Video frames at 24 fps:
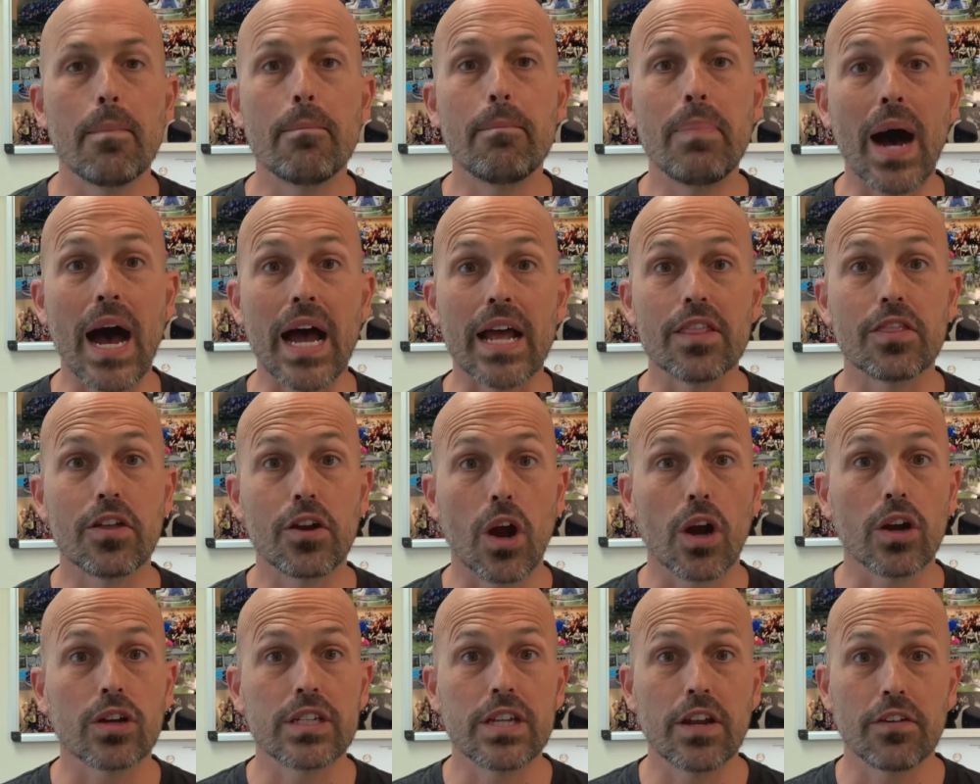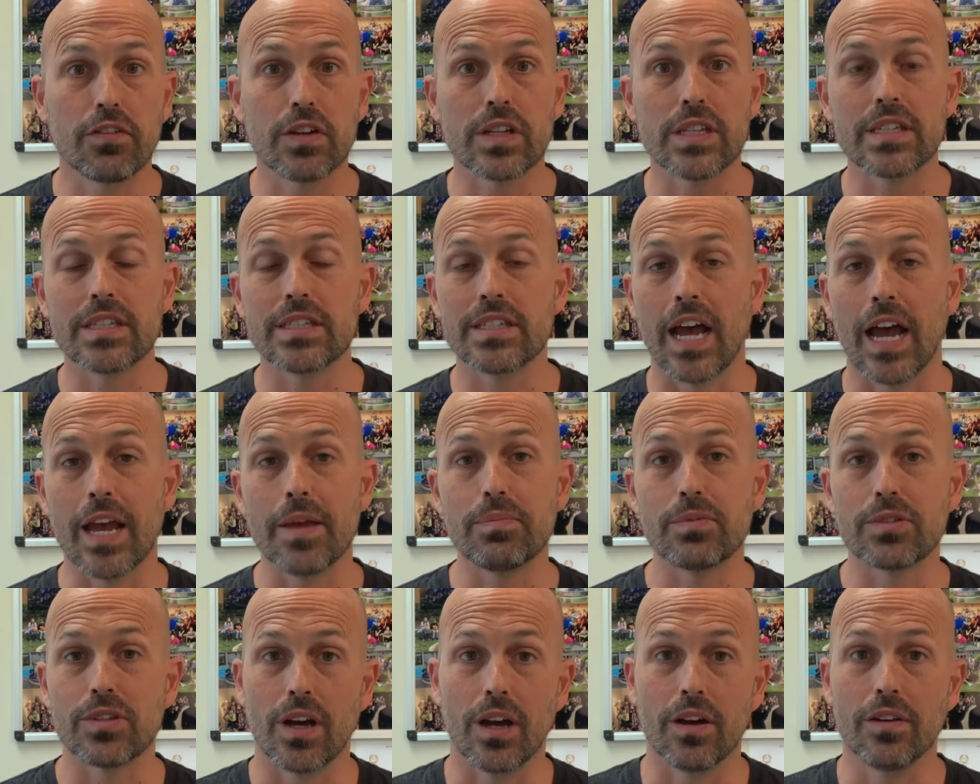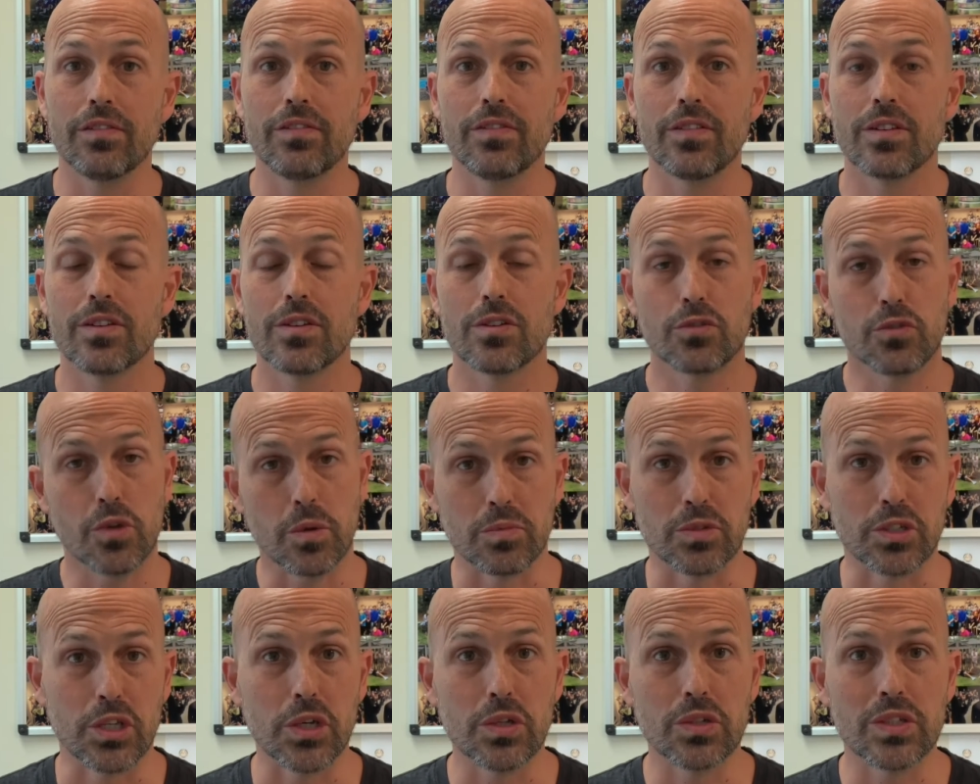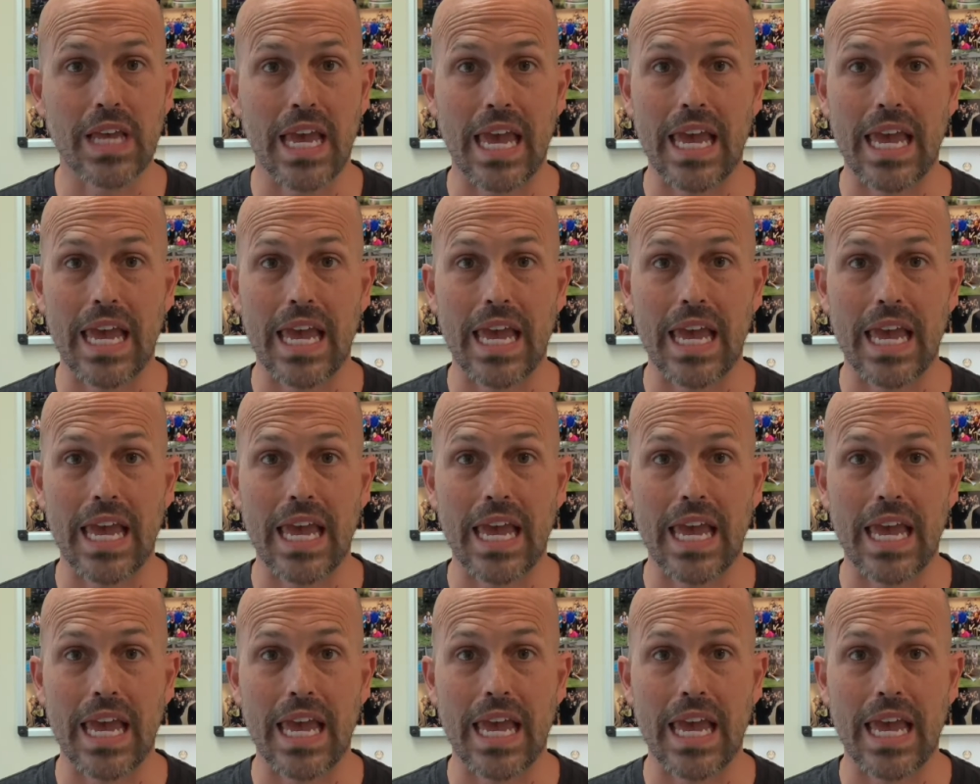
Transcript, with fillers: but there are different types of swimsuits.